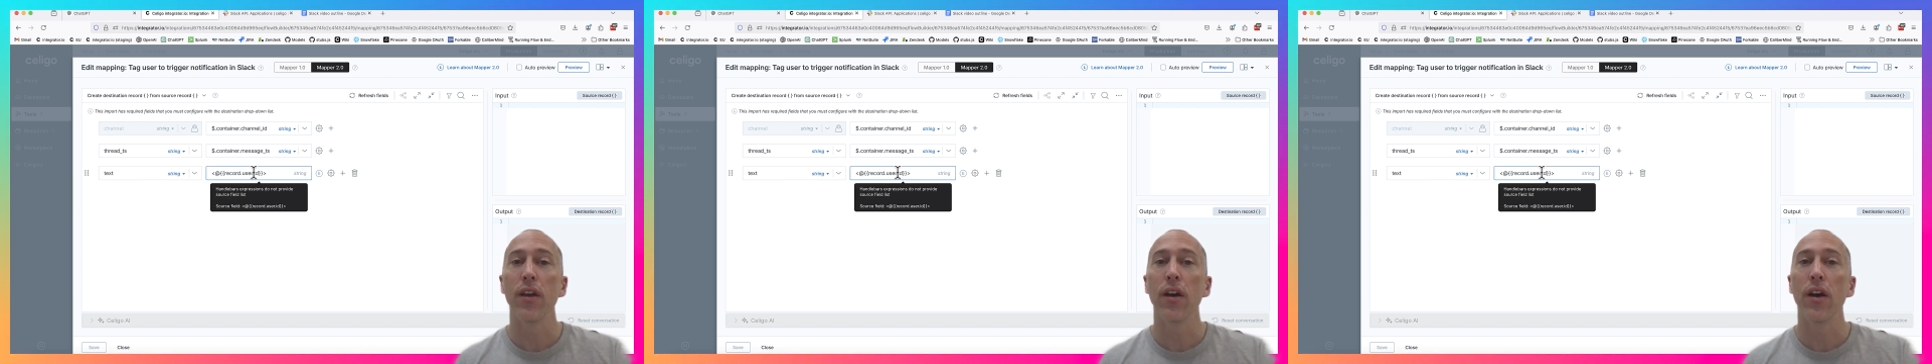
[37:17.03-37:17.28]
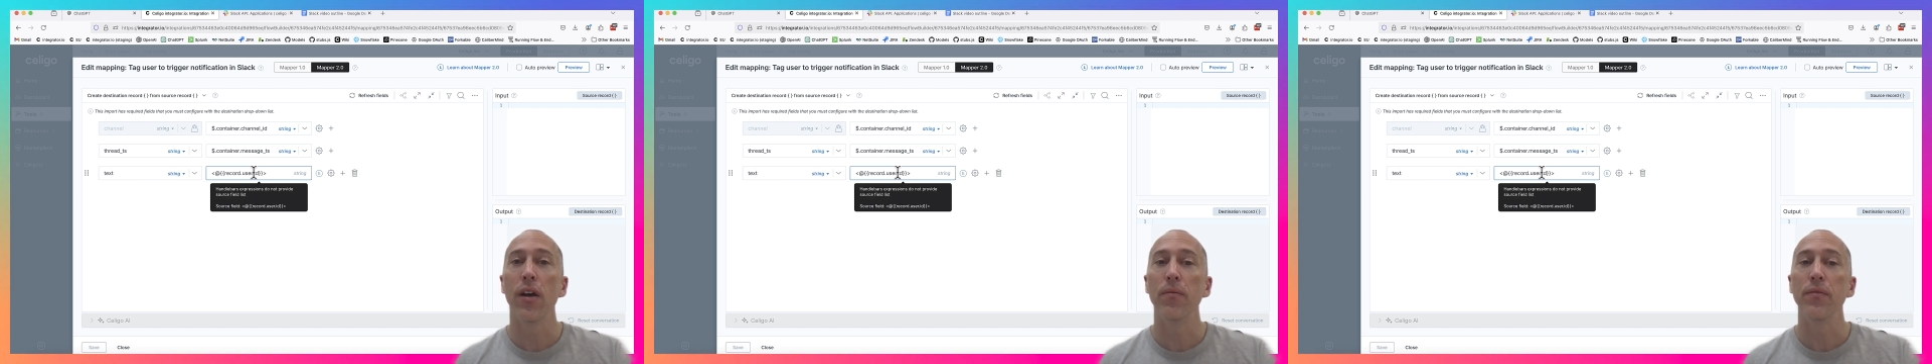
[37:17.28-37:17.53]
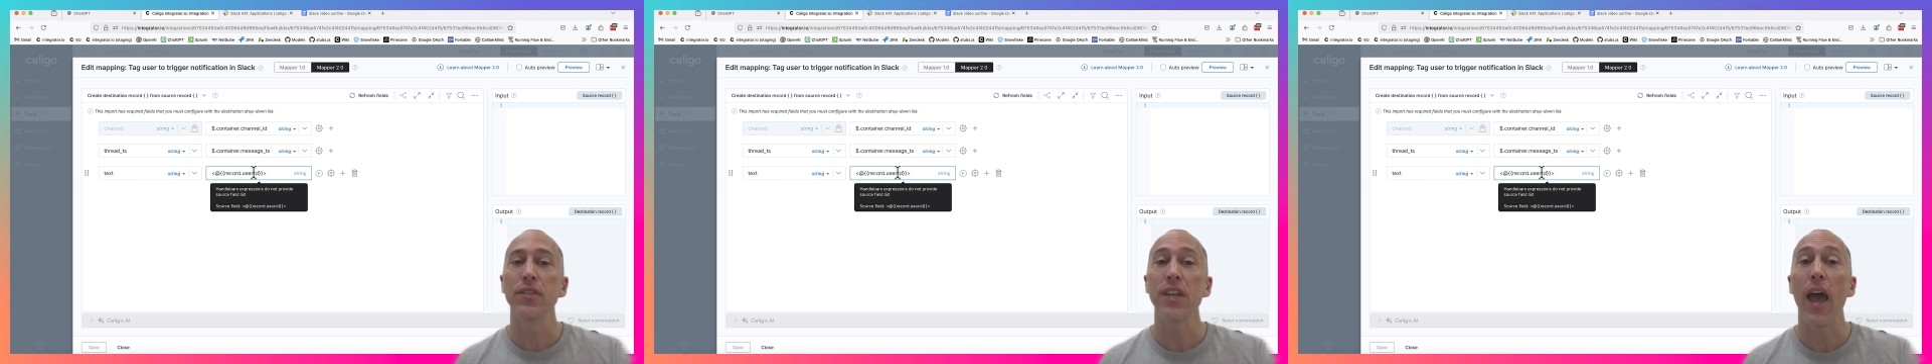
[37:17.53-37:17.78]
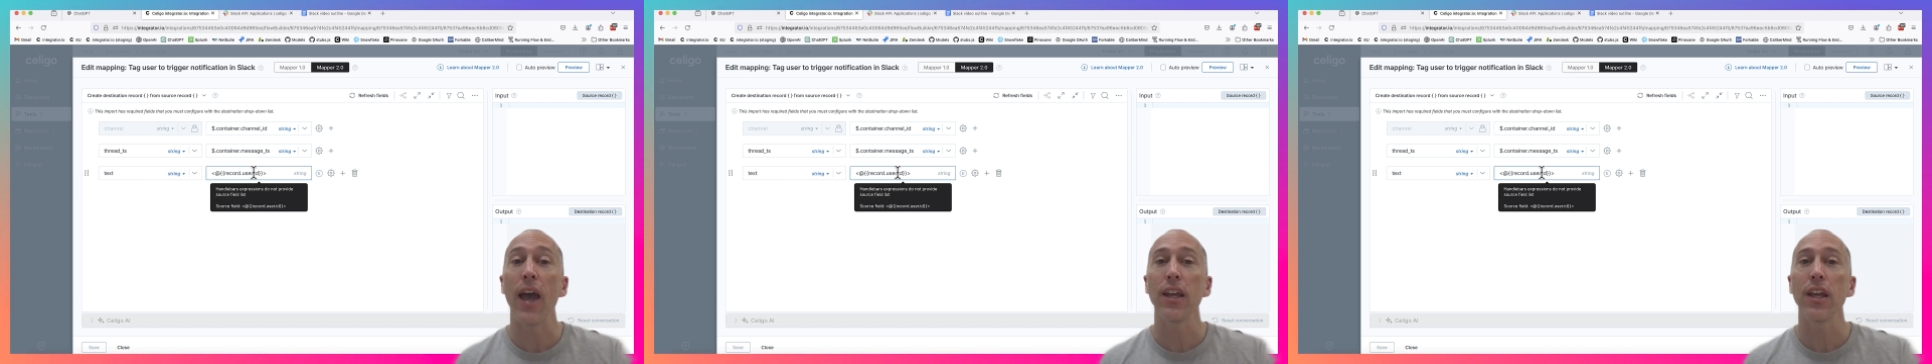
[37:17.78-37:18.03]

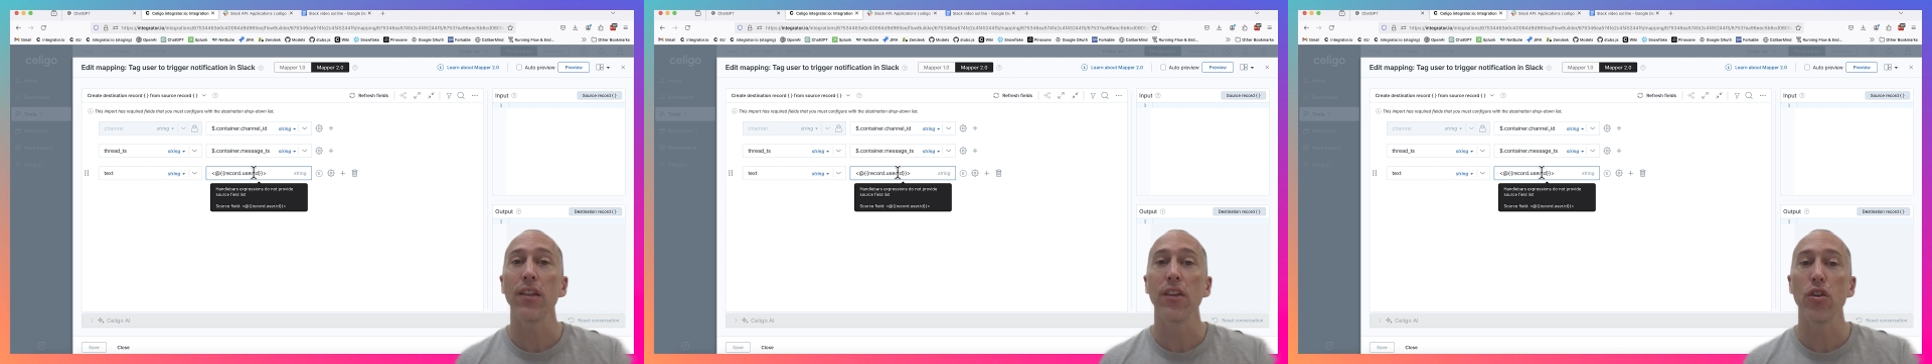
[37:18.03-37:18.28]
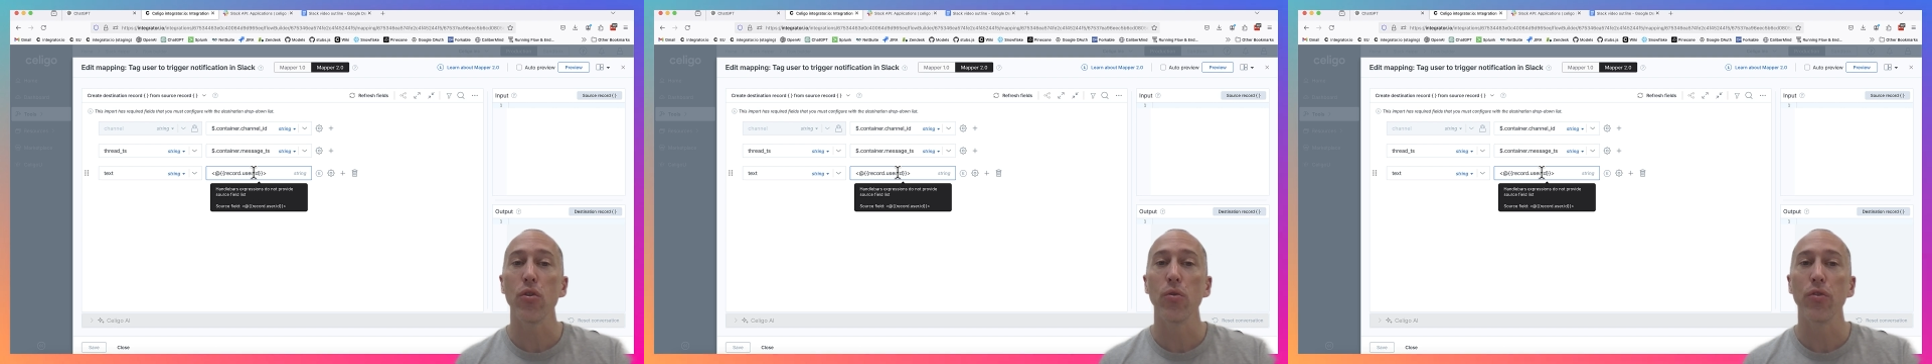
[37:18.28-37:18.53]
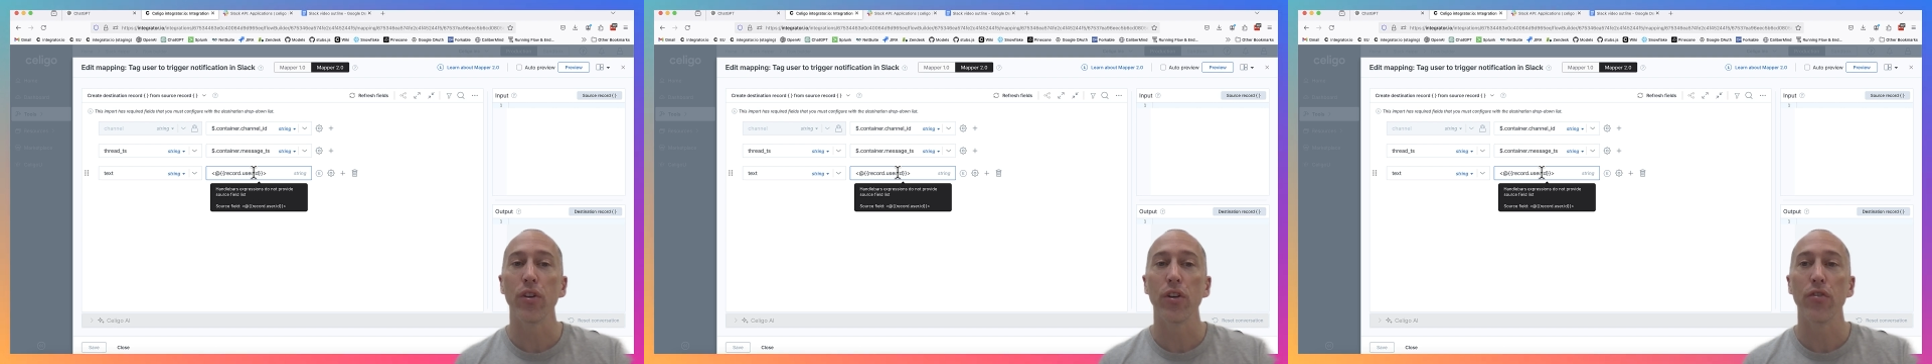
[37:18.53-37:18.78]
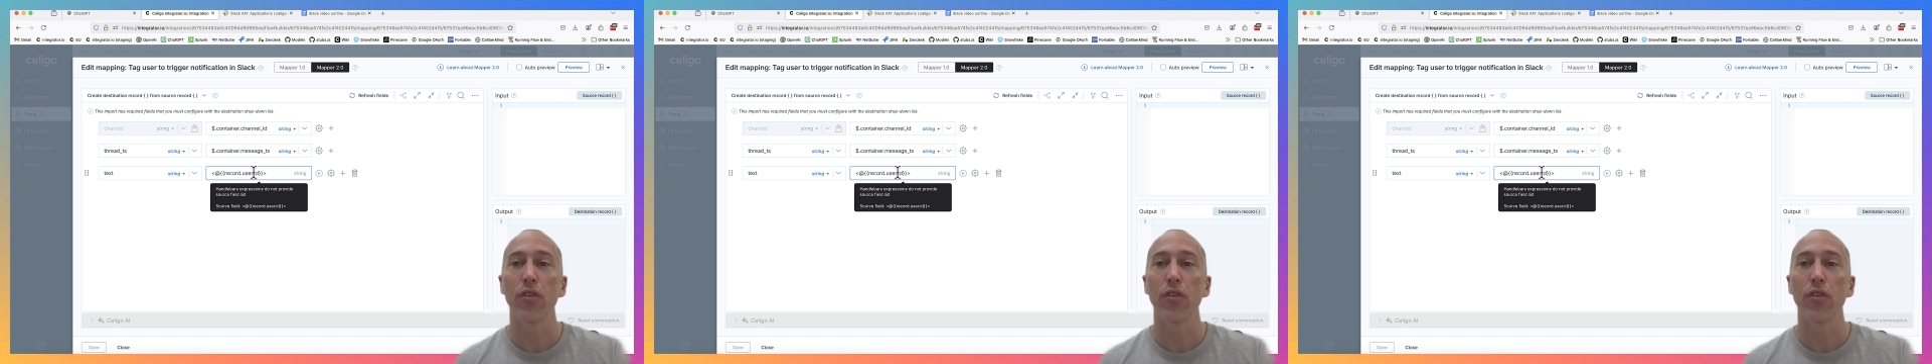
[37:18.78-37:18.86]
tagging the user.